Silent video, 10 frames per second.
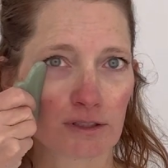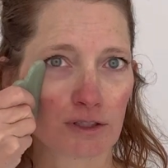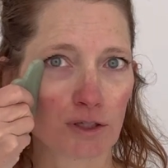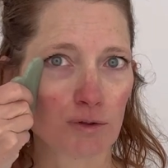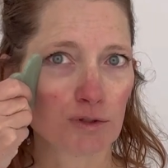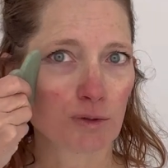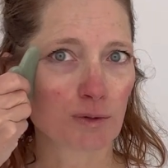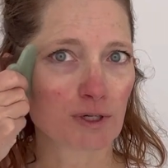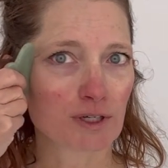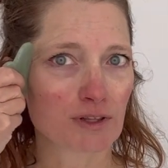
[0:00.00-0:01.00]
go
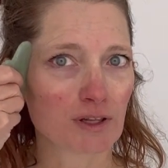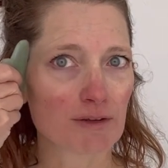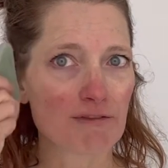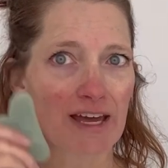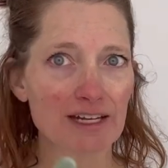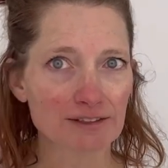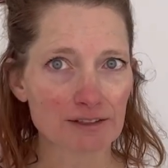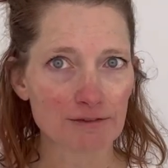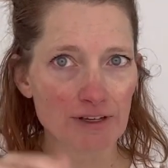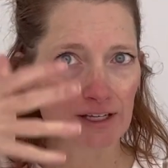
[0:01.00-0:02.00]
toward the lymphatics in
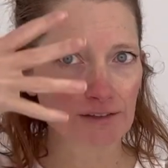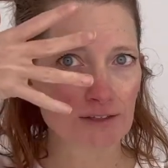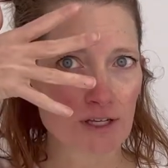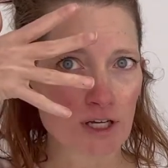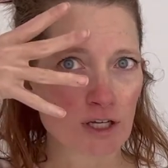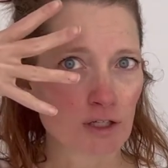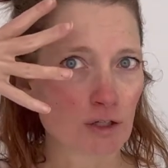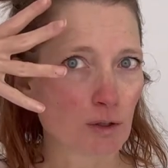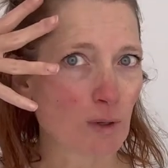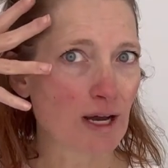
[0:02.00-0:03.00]
the face,
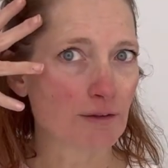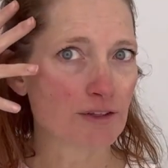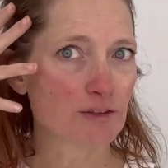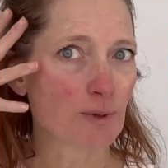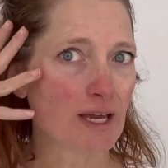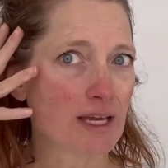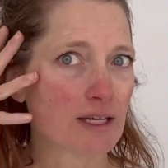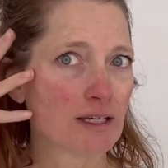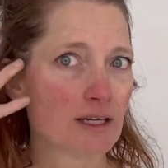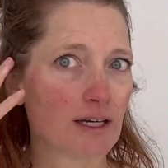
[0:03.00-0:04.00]
go out this way,
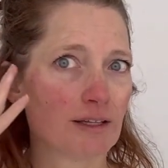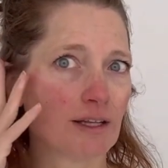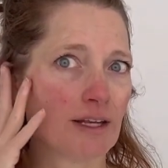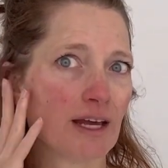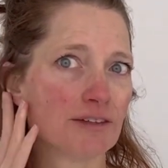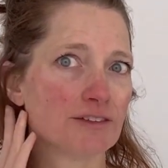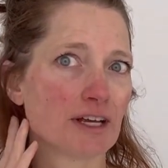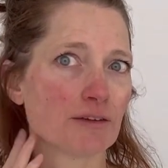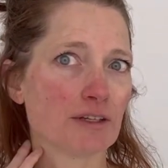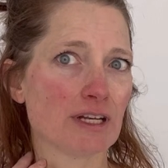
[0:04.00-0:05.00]
and then heads
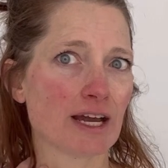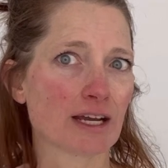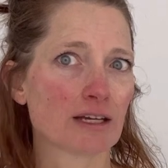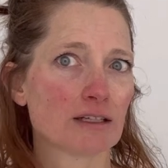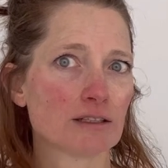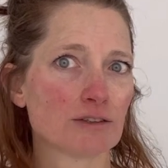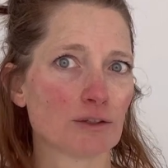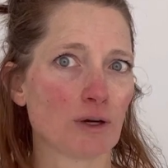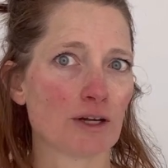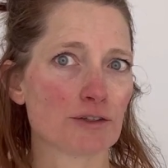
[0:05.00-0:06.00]
down the neck, so
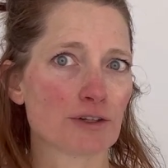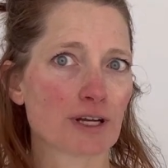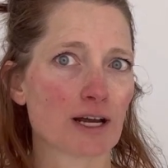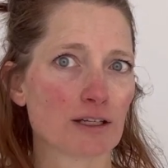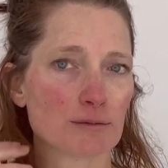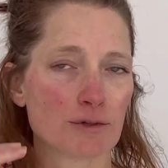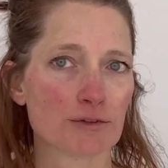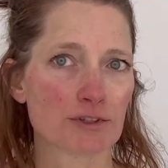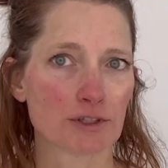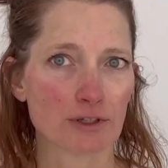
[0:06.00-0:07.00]
under the collarbone.
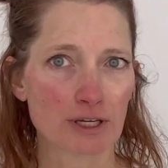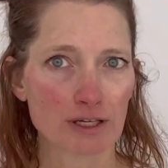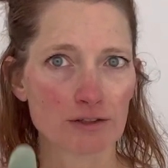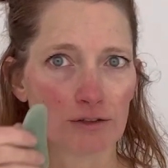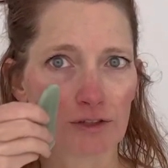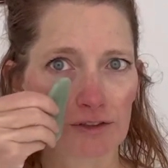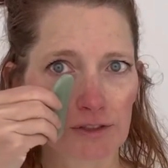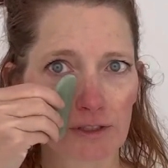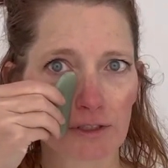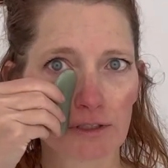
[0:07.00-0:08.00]
So you're looking to just
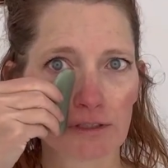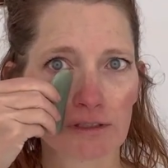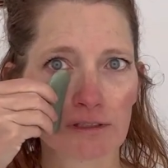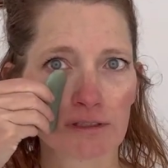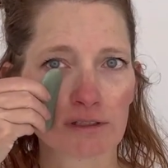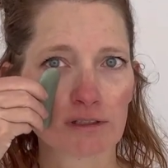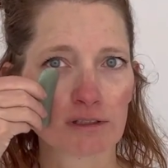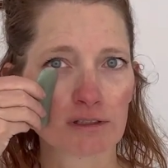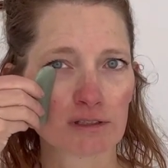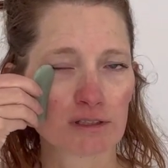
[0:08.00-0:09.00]

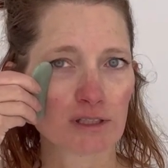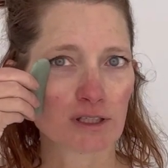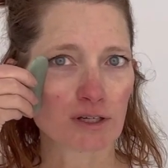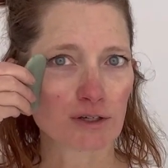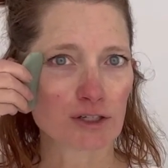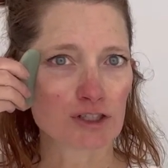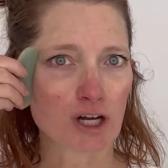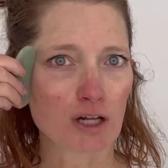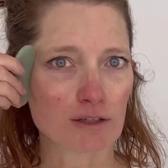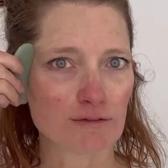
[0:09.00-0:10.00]
encourage
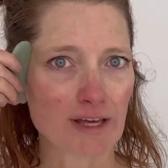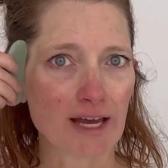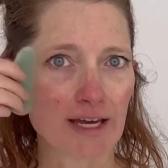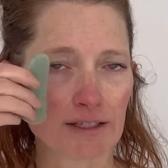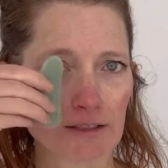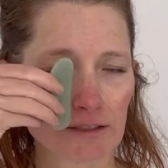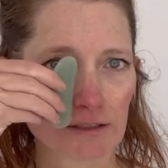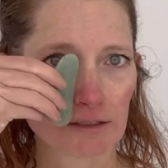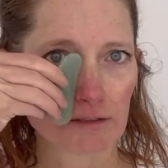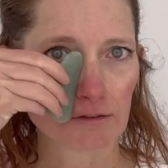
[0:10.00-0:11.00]
all of that
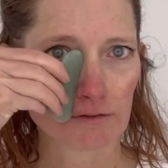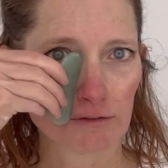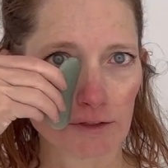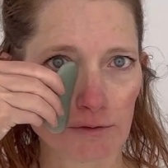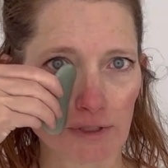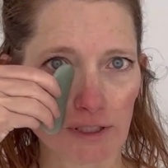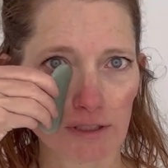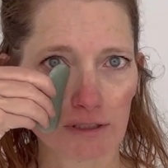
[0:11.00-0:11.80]
fluid.